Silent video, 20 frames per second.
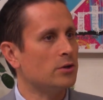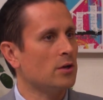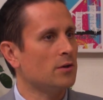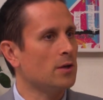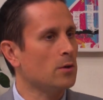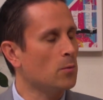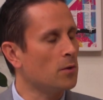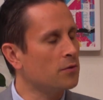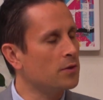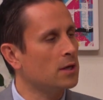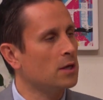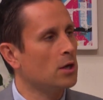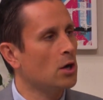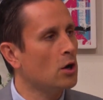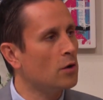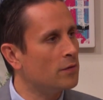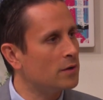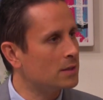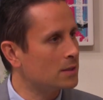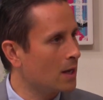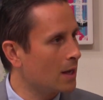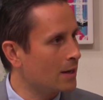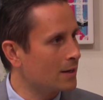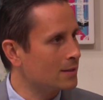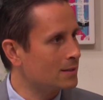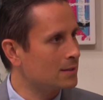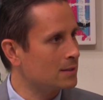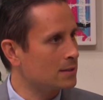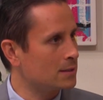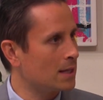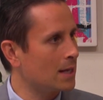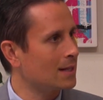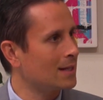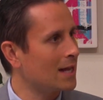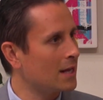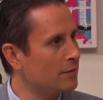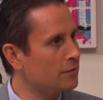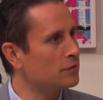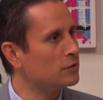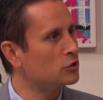I think one thing COVID taught us is that
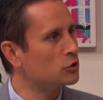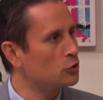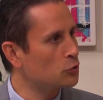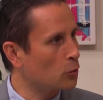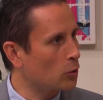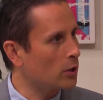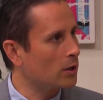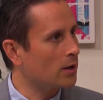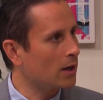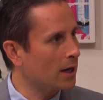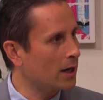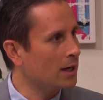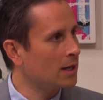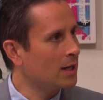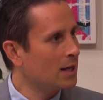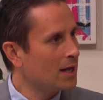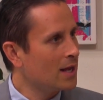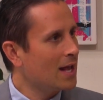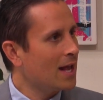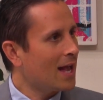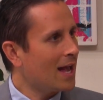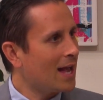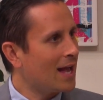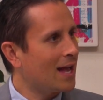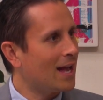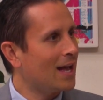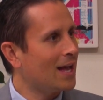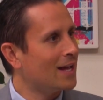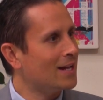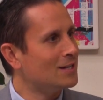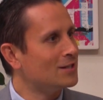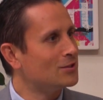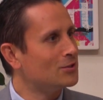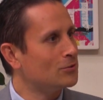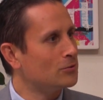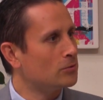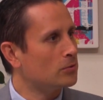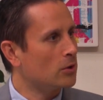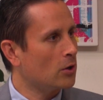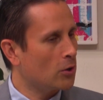life is short, right? Mm. And
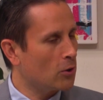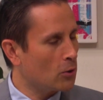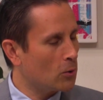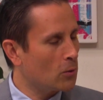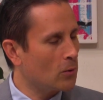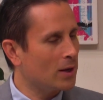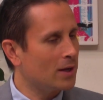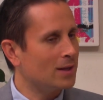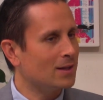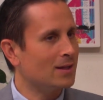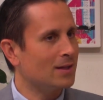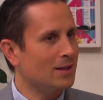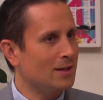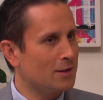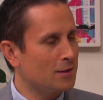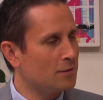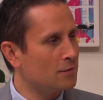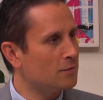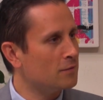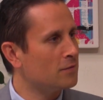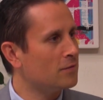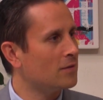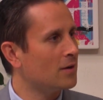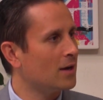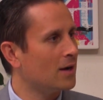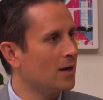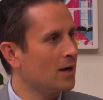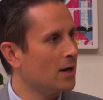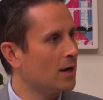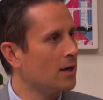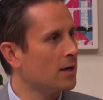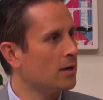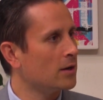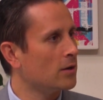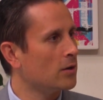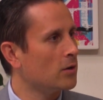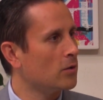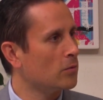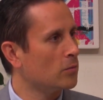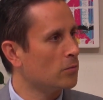to go and live, uh, you
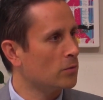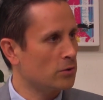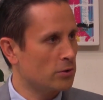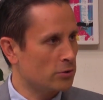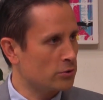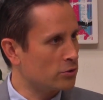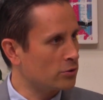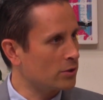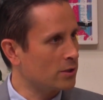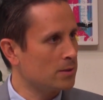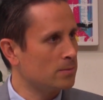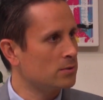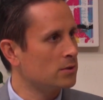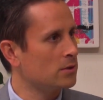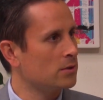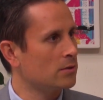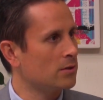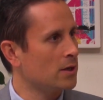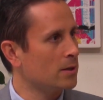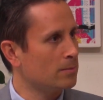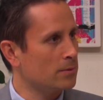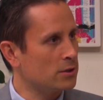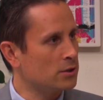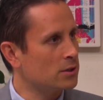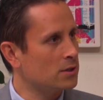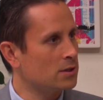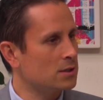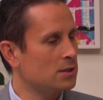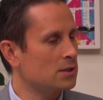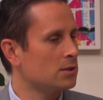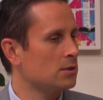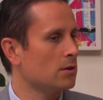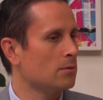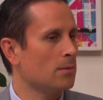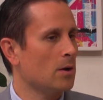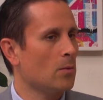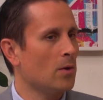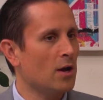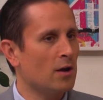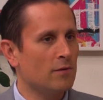know, with your dreams and your ambitions. And so
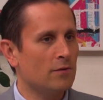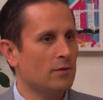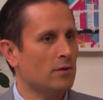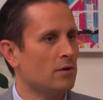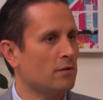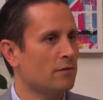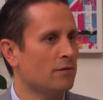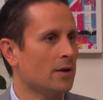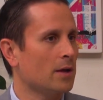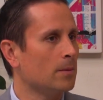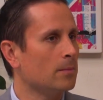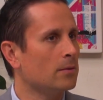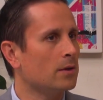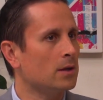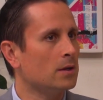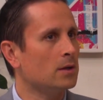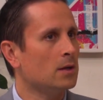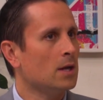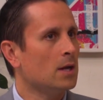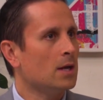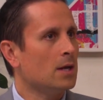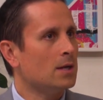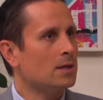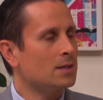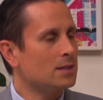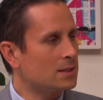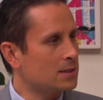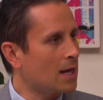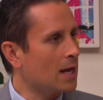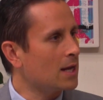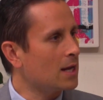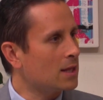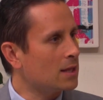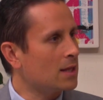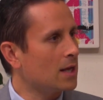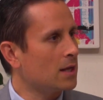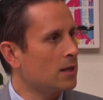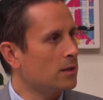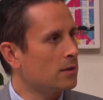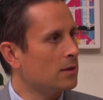my wife and our family decided
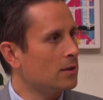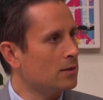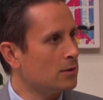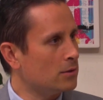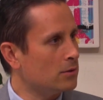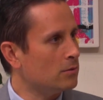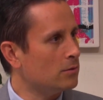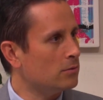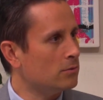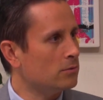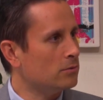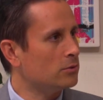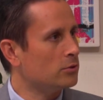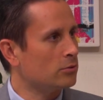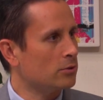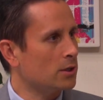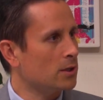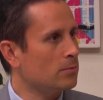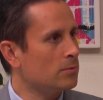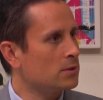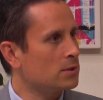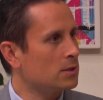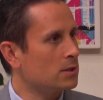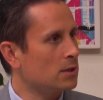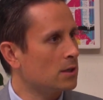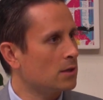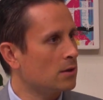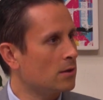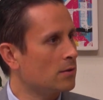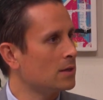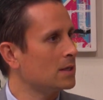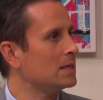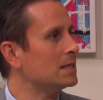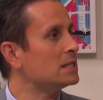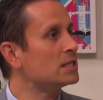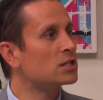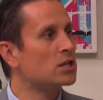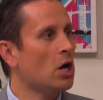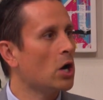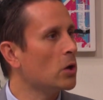that the new dream was to get on the
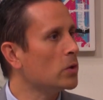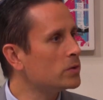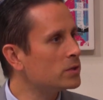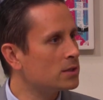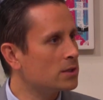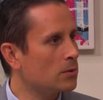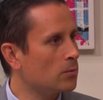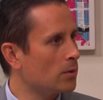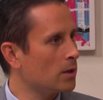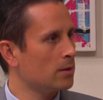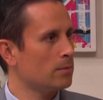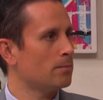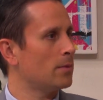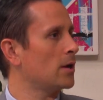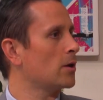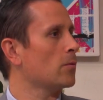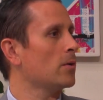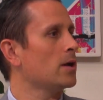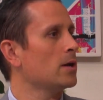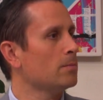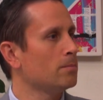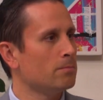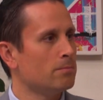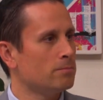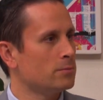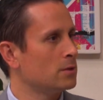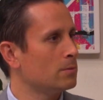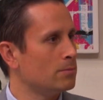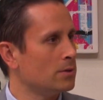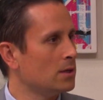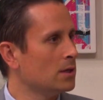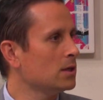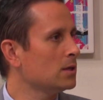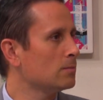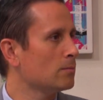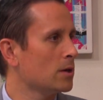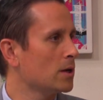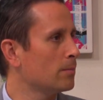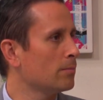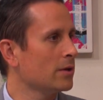East Coast, and what better way to to be in,
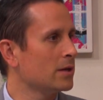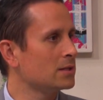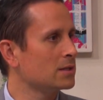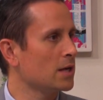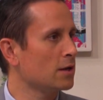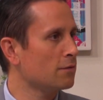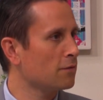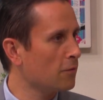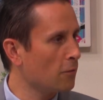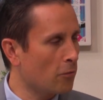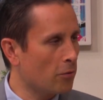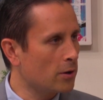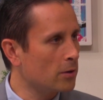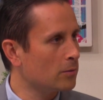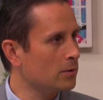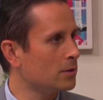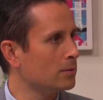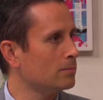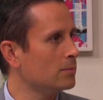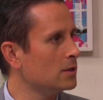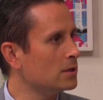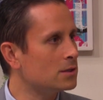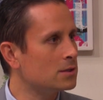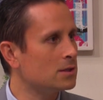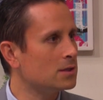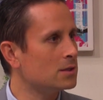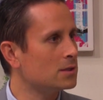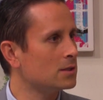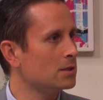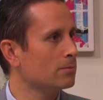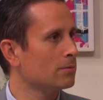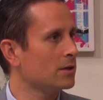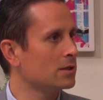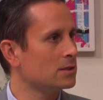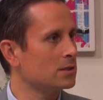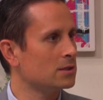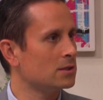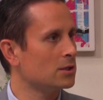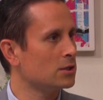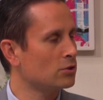but a place like Florida with the beaches and the
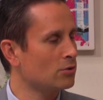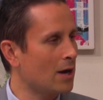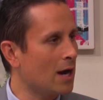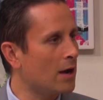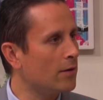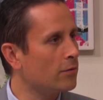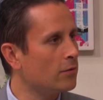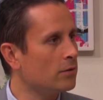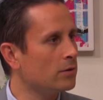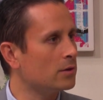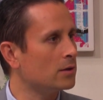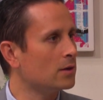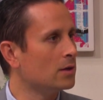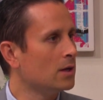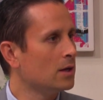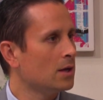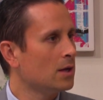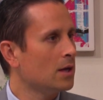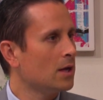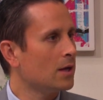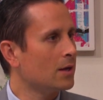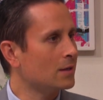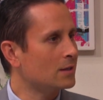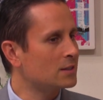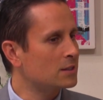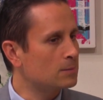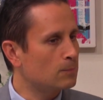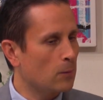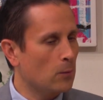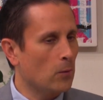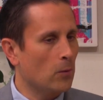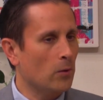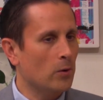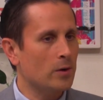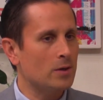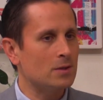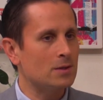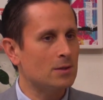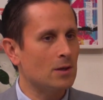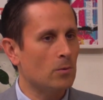places to travel and, and explore.
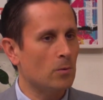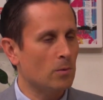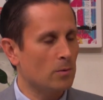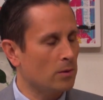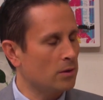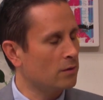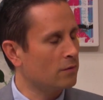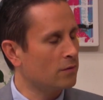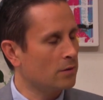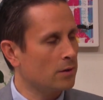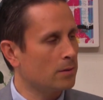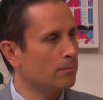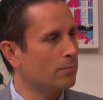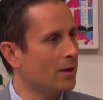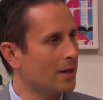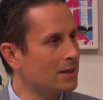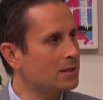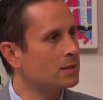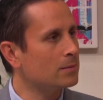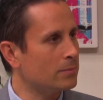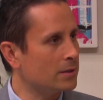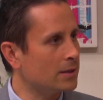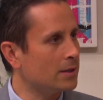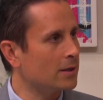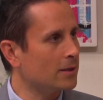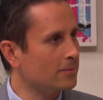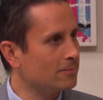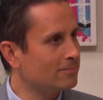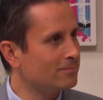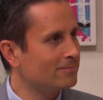And so we're really feeling blessed to be here.